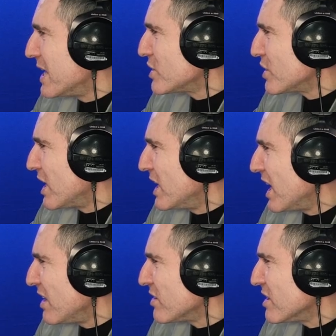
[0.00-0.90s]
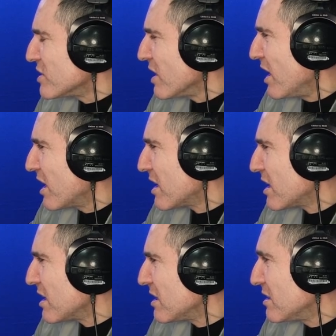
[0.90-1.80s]
is like
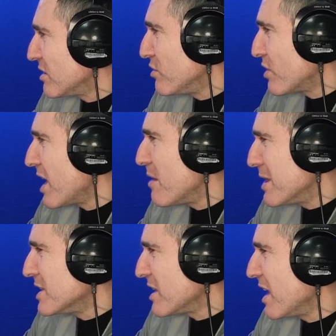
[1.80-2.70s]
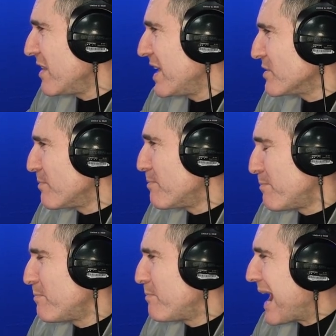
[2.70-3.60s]
in the UK, I mean, it's like there's a
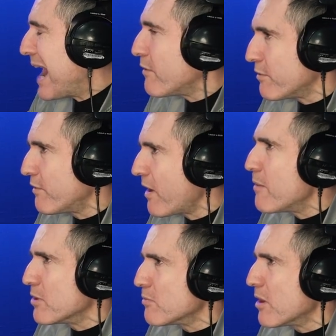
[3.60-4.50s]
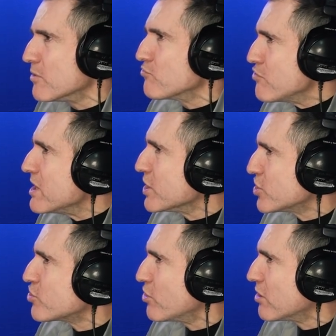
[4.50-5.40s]
powerful vibe at the moment, really
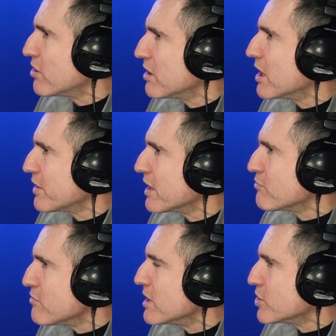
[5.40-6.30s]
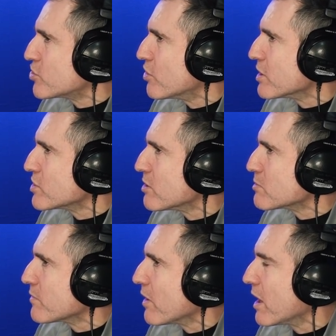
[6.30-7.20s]
strong. I think really strong in
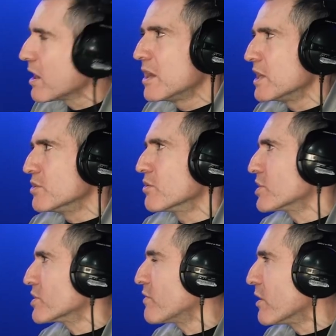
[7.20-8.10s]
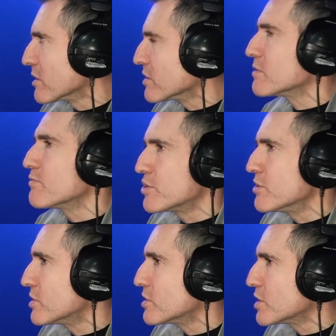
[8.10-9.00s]
terms of like, it's not just vocalists and
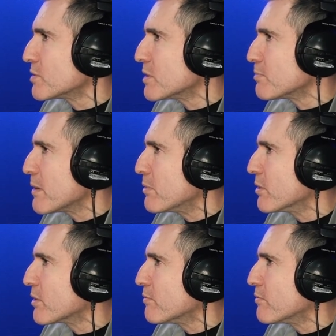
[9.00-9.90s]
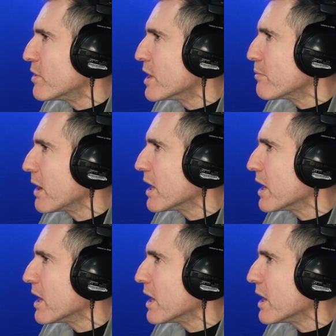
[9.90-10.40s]
producers, it's just people who can really play.